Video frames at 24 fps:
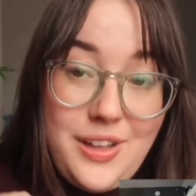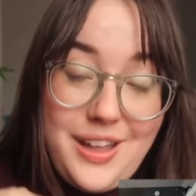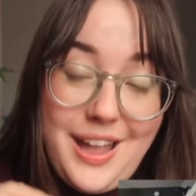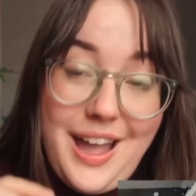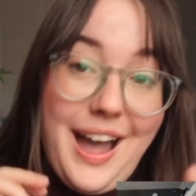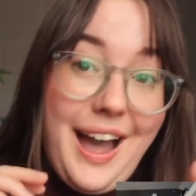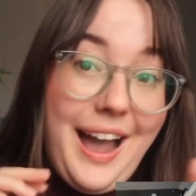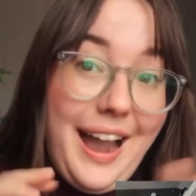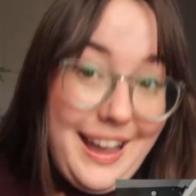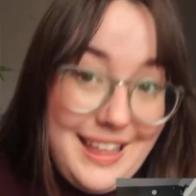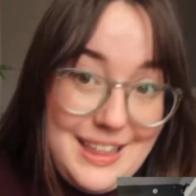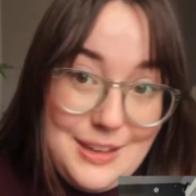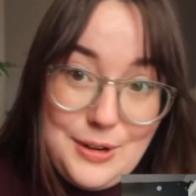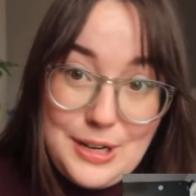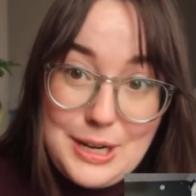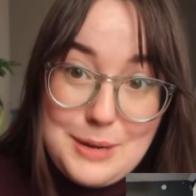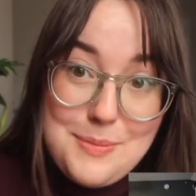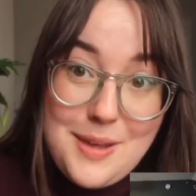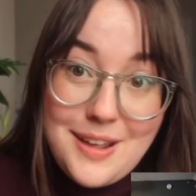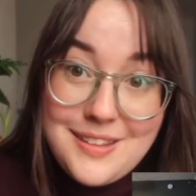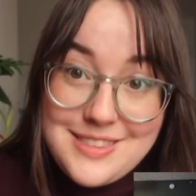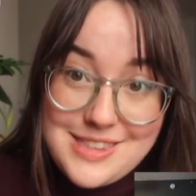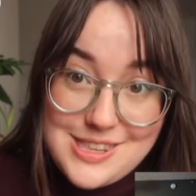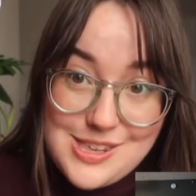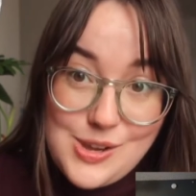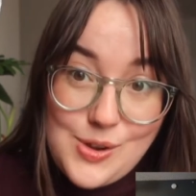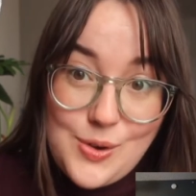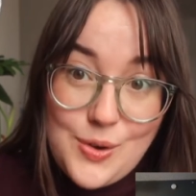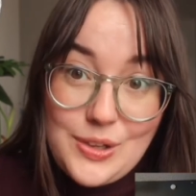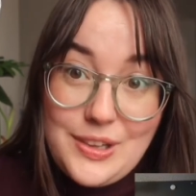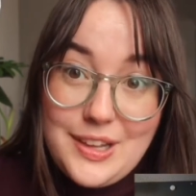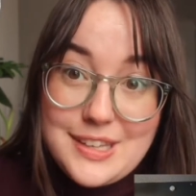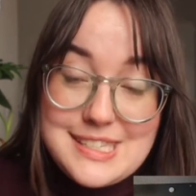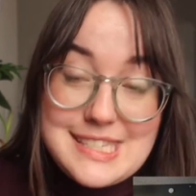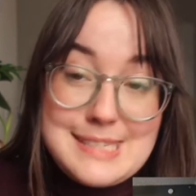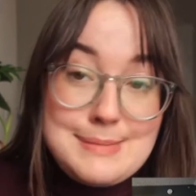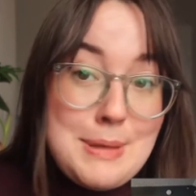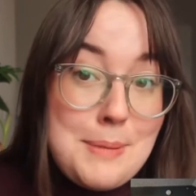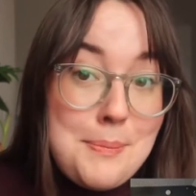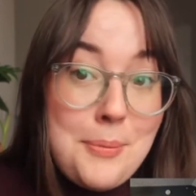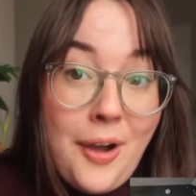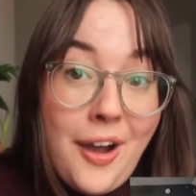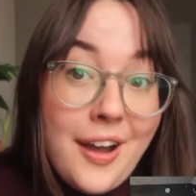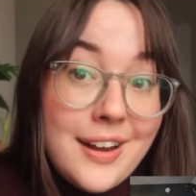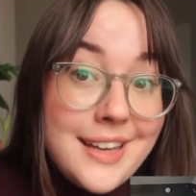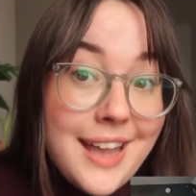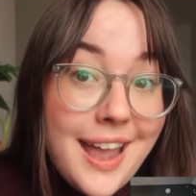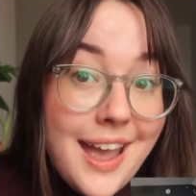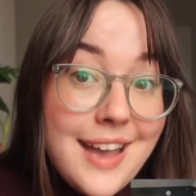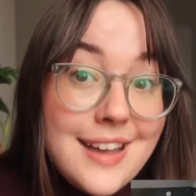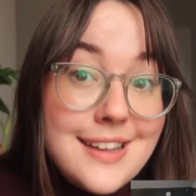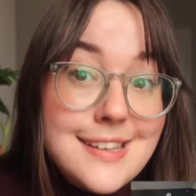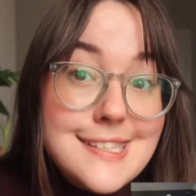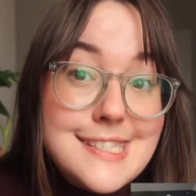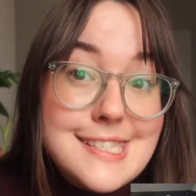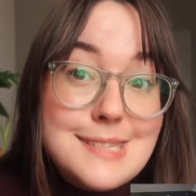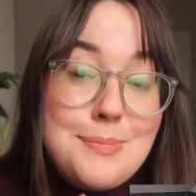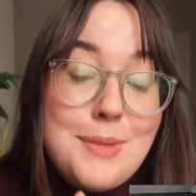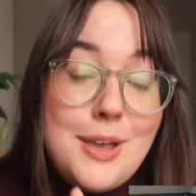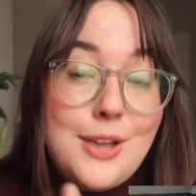I highly recommend that you go and listen to my podcast.